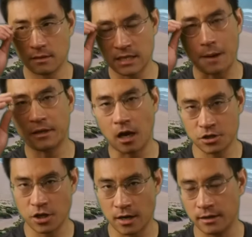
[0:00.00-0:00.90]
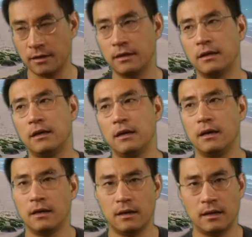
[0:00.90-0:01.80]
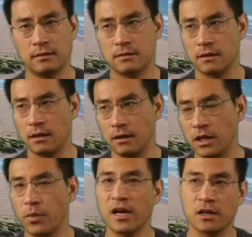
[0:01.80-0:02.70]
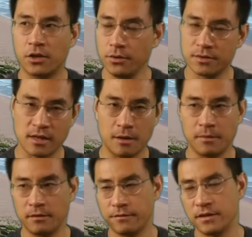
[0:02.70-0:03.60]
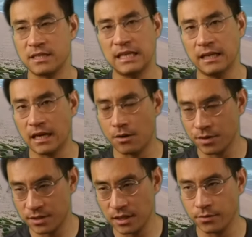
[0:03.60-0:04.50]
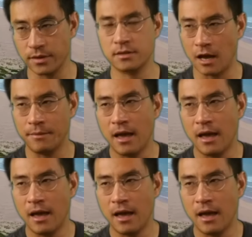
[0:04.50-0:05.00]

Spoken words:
sabotage China. We can accuse them of stealing our secrets.